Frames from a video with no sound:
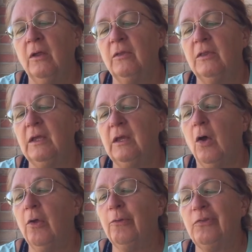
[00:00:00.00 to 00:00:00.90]

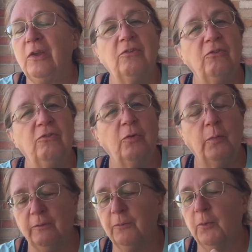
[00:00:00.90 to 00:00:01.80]
all-season suet
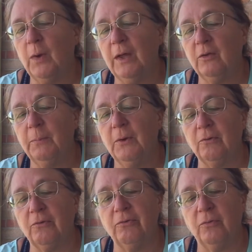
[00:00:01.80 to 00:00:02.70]
for wild
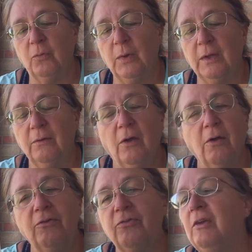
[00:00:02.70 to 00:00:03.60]
birds. Well, all
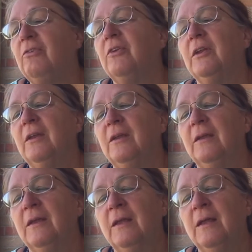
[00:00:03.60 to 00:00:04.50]
season,
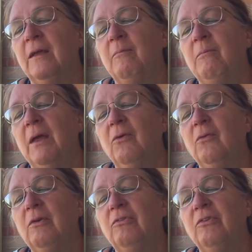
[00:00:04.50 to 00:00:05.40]
melt
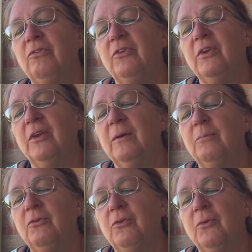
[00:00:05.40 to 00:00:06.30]
resistant up
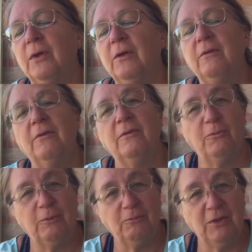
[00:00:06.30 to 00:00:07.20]
to
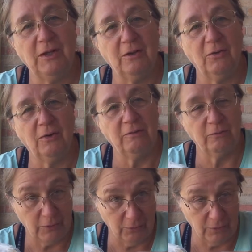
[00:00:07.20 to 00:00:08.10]
115 degrees
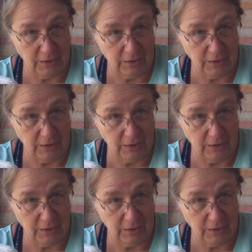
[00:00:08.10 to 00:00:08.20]
Fahrenheit.